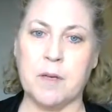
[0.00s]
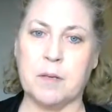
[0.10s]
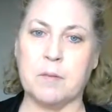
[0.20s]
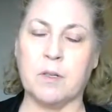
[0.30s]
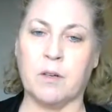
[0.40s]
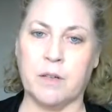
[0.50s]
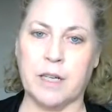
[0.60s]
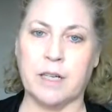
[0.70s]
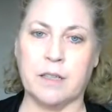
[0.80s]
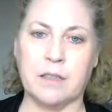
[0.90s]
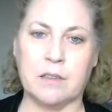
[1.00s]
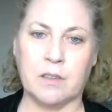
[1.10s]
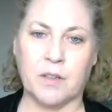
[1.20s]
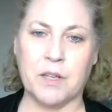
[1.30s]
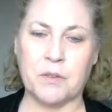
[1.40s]
been going
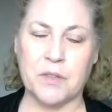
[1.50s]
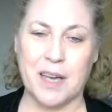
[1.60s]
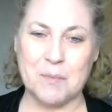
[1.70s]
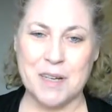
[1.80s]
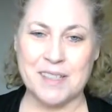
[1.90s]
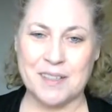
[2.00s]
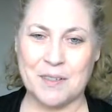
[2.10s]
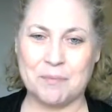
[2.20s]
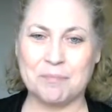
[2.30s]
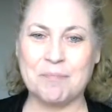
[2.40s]
through that myself.